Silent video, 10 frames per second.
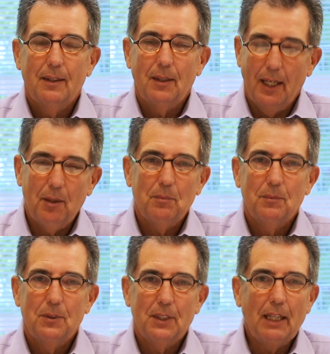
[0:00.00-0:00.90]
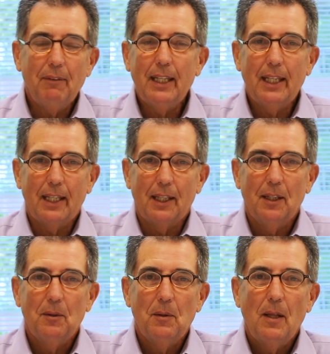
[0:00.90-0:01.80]
Yep, Stevie D.
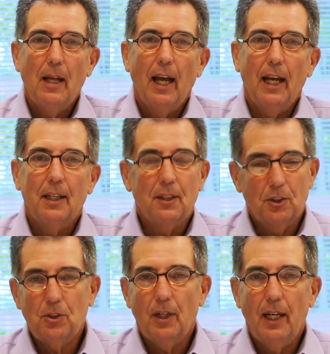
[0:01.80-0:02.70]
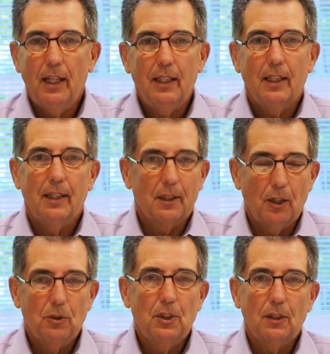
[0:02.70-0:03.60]
And yesterday in a
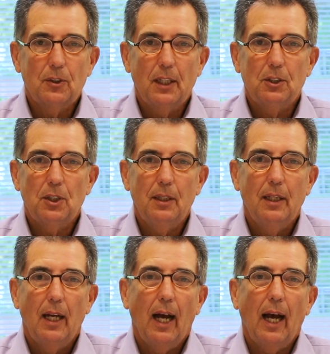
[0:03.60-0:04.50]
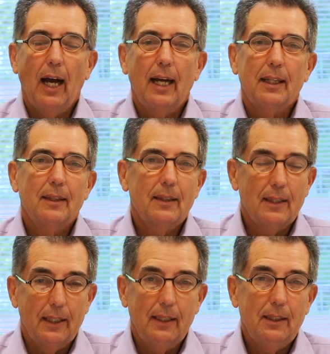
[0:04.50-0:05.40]
coaching session, I
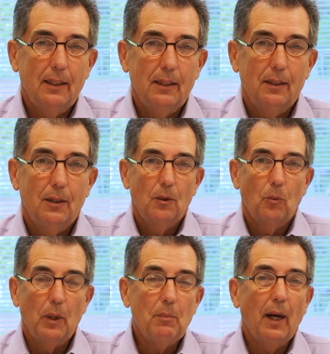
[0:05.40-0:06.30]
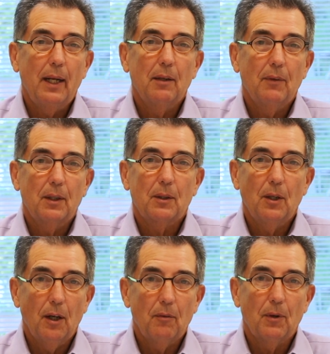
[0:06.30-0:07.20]
think we might have
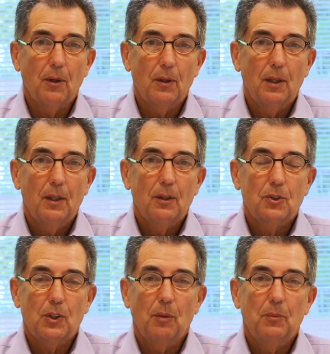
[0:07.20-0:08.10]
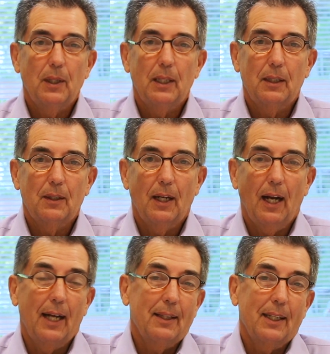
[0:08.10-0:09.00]
uncovered something that
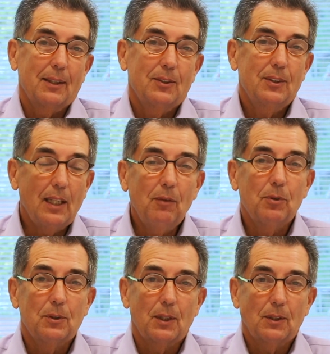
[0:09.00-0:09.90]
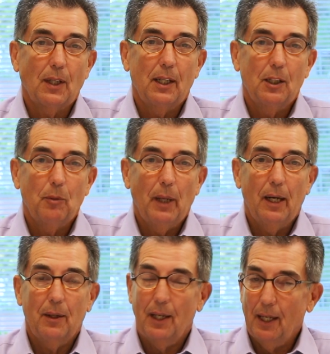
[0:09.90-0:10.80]
I think Steve was excited
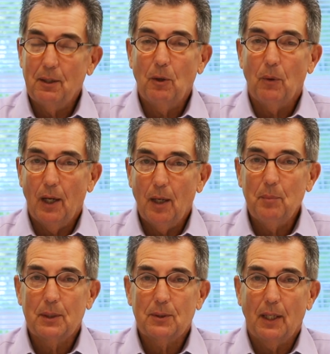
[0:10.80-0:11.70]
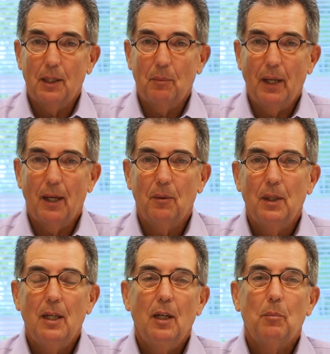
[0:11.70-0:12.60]
about. I know I'm excited about
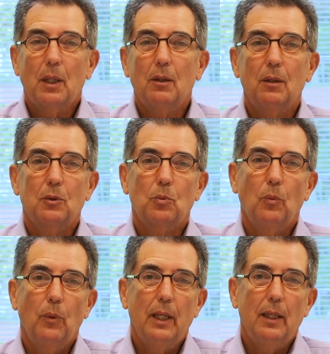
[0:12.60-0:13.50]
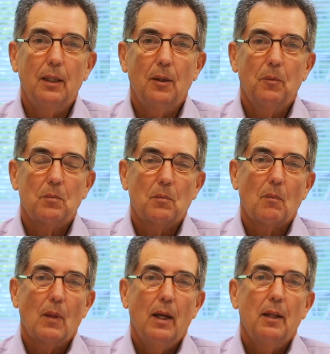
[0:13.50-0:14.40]
because when
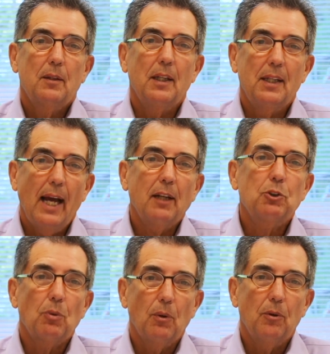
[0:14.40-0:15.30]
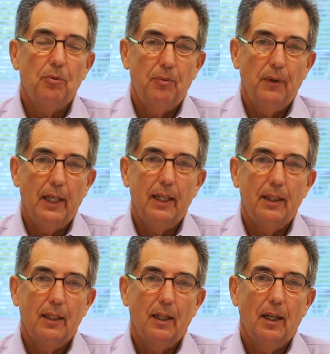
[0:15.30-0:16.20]
the natural
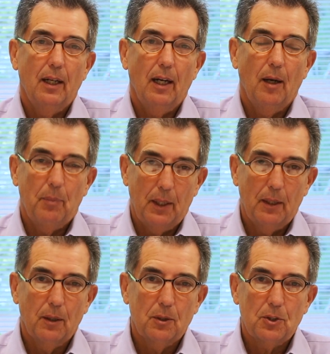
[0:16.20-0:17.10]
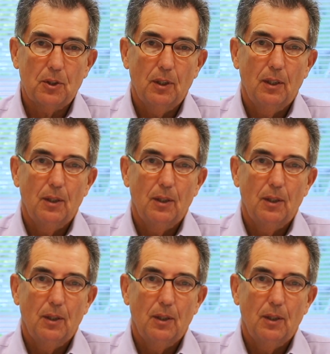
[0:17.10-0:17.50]
fit appears,